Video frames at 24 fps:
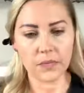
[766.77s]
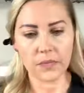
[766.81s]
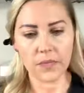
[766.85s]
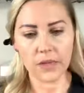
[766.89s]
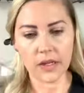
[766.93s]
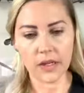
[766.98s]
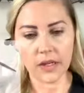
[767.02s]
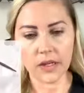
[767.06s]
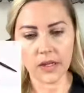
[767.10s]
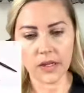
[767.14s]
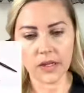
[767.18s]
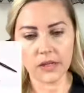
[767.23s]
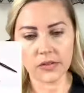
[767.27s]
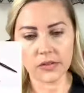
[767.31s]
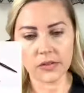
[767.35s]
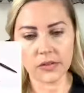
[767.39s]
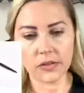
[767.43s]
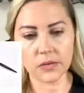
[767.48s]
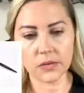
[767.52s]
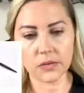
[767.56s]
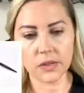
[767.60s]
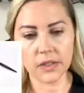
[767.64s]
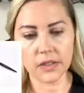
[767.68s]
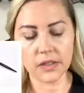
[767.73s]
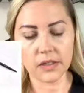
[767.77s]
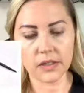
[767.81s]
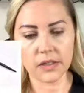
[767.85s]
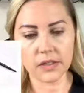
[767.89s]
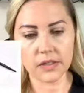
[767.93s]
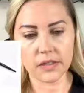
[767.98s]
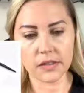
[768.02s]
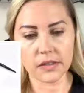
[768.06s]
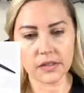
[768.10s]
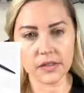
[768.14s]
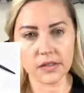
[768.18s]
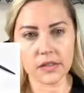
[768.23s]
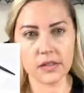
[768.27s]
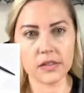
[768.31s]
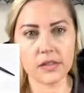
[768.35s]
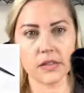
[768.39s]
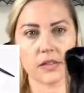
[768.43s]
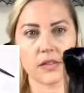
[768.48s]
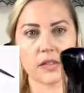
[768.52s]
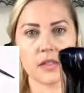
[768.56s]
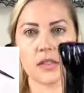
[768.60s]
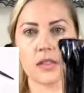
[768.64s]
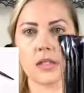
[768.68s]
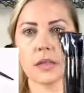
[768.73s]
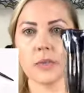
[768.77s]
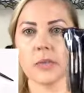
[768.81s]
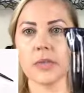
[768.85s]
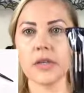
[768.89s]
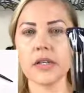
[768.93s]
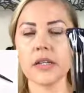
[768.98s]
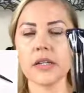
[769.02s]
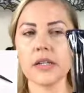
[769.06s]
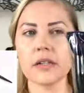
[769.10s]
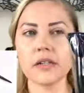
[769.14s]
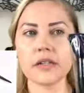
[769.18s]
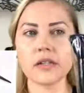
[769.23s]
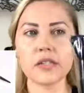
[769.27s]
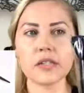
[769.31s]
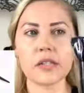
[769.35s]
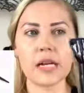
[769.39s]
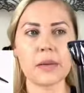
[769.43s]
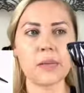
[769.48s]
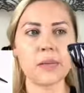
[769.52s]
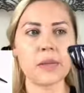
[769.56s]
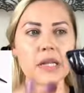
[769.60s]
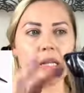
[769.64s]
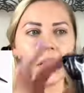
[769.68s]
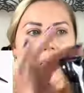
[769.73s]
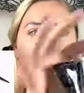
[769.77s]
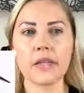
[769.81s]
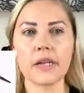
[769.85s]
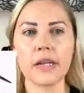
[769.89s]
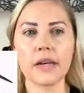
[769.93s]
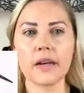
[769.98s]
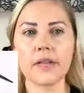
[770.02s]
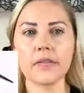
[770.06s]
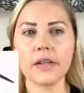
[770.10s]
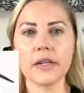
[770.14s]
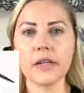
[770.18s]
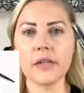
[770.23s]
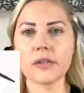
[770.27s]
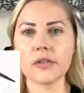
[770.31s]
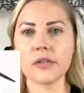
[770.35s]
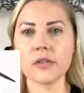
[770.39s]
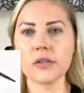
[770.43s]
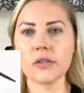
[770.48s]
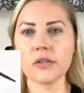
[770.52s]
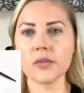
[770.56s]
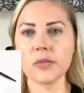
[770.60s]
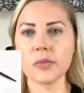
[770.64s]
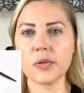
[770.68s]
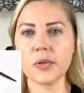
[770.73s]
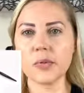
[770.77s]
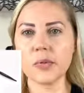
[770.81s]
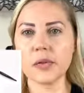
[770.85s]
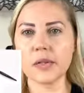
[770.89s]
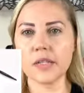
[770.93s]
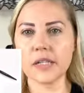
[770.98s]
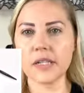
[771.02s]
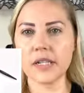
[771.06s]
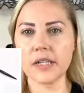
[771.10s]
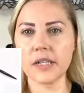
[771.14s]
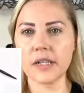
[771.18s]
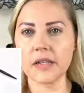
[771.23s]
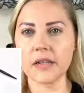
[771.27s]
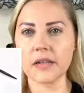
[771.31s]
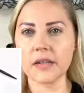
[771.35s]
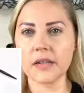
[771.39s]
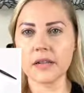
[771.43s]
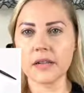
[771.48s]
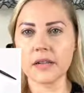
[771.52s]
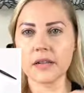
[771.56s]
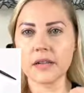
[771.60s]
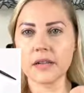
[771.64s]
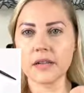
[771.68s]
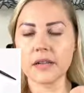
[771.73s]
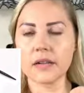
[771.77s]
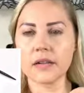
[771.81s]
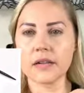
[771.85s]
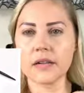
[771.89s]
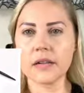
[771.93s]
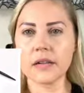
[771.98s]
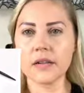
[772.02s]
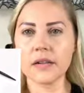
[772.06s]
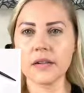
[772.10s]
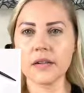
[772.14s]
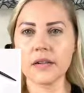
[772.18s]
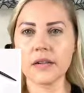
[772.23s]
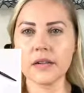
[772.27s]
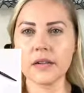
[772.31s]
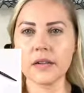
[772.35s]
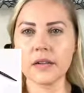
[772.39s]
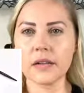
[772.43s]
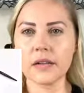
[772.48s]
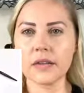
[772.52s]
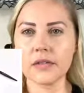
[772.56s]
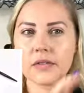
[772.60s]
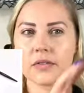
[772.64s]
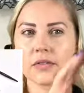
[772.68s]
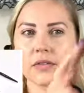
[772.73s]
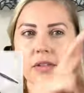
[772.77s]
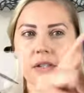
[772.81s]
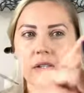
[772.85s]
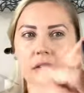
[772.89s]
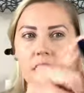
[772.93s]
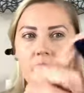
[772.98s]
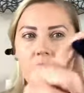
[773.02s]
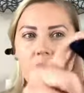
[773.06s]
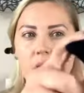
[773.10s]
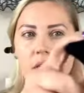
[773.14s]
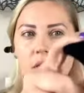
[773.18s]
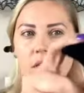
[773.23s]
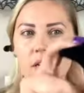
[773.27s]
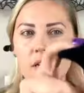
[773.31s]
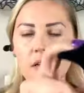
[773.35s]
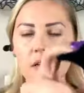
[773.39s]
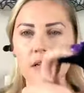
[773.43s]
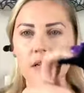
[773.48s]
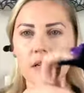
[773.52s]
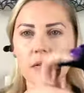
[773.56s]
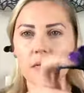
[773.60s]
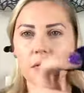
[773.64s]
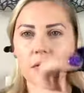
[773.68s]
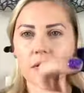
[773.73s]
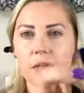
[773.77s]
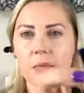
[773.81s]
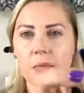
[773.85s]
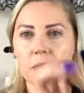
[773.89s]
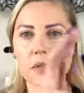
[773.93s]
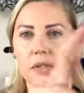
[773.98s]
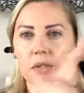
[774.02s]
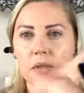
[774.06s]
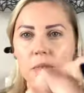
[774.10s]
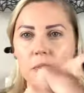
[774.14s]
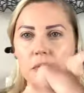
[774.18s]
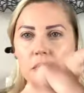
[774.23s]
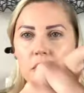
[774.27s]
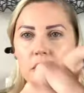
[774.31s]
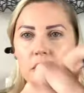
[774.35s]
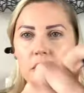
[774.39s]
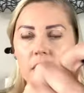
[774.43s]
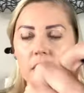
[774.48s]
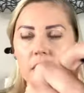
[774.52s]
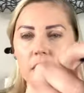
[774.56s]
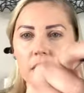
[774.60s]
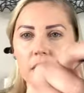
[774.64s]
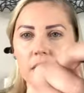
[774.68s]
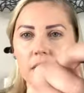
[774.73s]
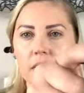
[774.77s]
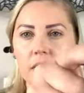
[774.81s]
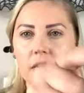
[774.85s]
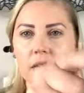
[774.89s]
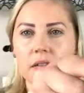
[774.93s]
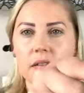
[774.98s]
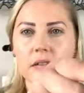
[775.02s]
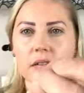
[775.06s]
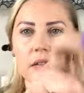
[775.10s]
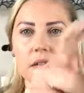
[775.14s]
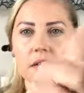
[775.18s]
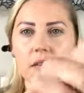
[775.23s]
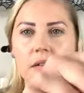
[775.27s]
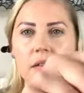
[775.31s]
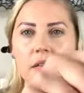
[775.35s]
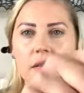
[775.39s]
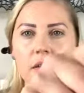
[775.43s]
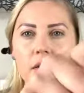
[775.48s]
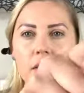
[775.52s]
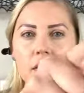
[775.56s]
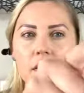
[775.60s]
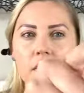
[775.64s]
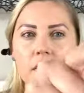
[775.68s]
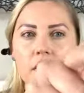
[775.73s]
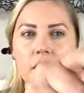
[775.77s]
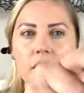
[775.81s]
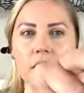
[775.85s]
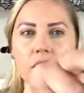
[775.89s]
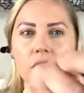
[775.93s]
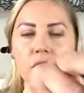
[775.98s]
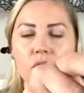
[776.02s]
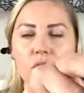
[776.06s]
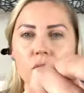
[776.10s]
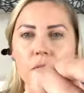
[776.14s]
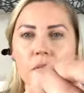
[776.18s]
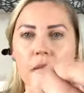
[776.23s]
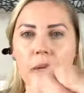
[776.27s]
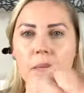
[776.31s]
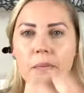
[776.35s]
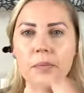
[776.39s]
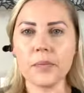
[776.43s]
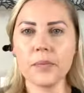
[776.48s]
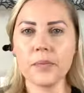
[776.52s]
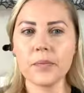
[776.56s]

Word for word: Okay, so one is the Stippling. I have like a super pretty, I don't know if you guys can tell, like a really pretty blue color to them.